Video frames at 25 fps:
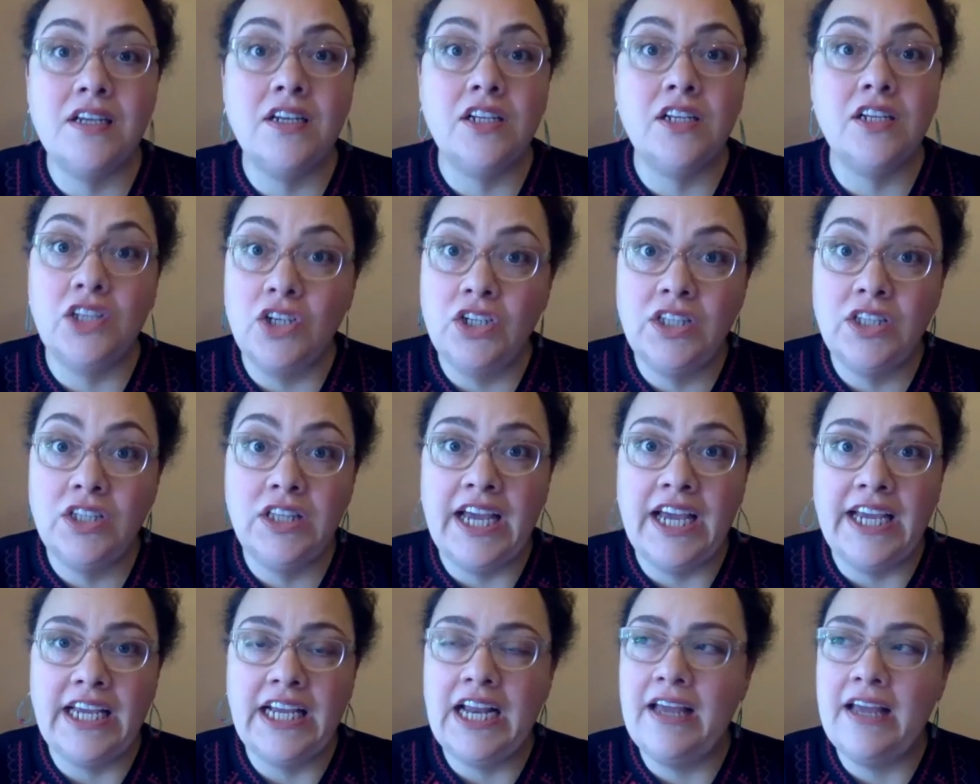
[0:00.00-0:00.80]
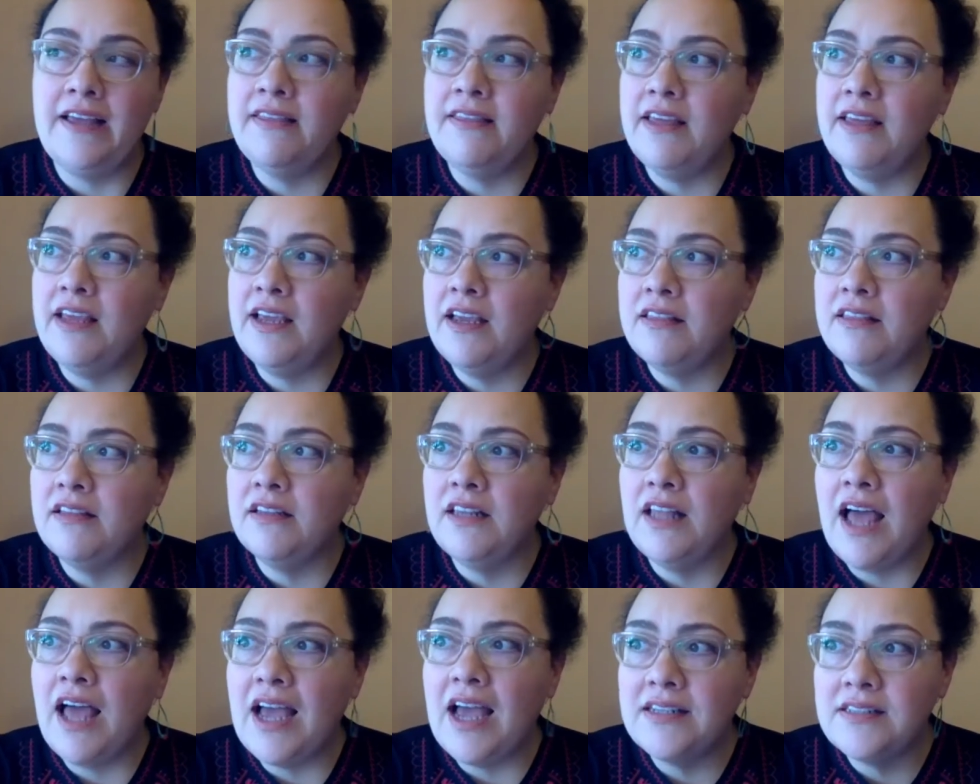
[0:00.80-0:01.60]
to look like, and I think in the
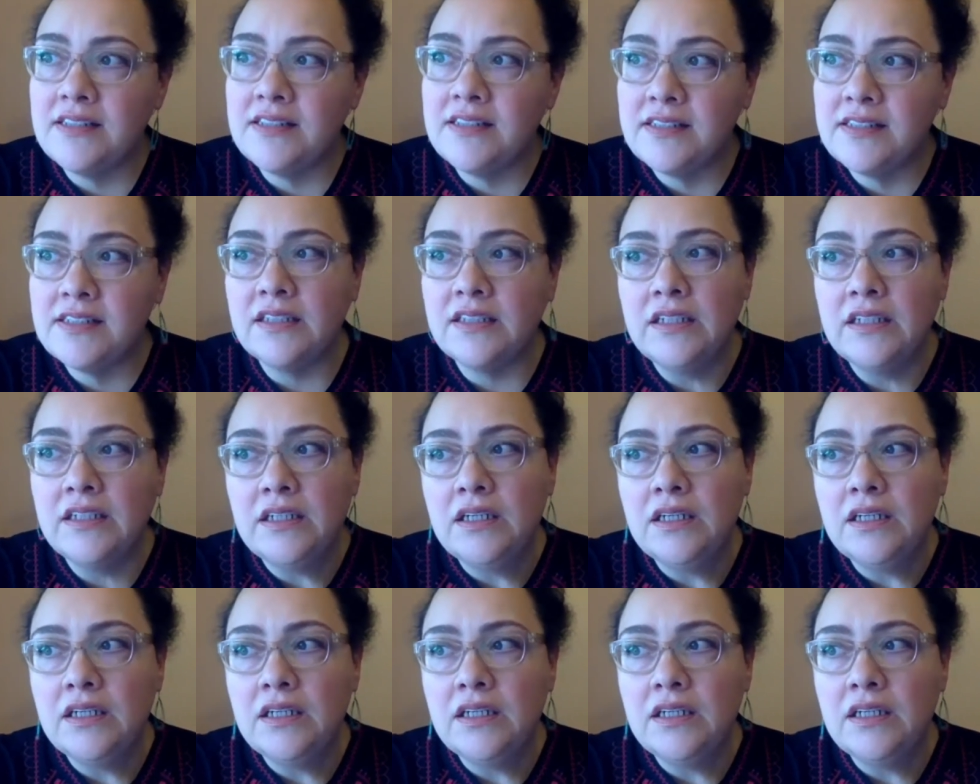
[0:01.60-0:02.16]
last